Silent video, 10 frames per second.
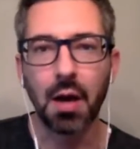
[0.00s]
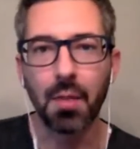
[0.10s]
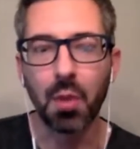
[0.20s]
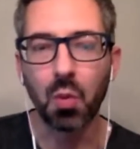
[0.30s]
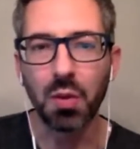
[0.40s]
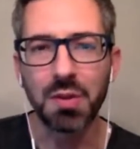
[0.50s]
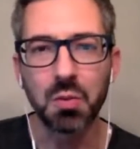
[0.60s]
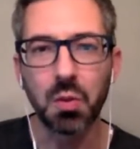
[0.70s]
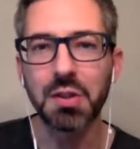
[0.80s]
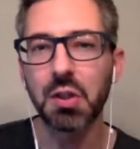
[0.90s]

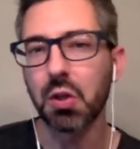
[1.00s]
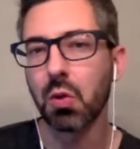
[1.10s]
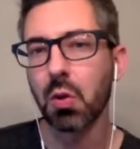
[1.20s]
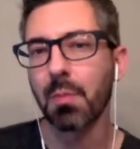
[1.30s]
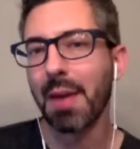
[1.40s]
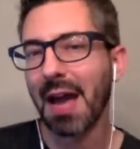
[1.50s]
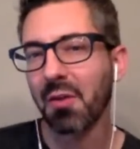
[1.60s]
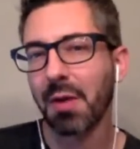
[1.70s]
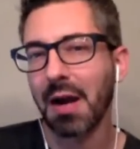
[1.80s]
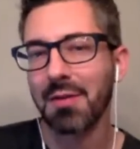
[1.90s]
what's your
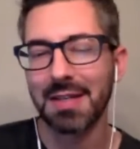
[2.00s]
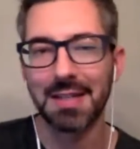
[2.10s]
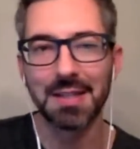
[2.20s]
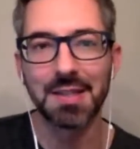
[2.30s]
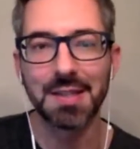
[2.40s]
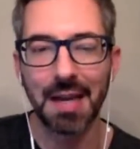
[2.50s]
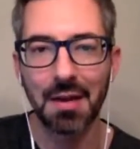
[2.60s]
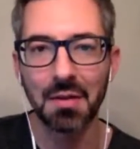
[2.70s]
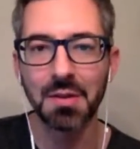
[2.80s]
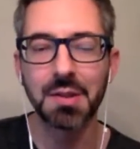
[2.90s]
background in sales?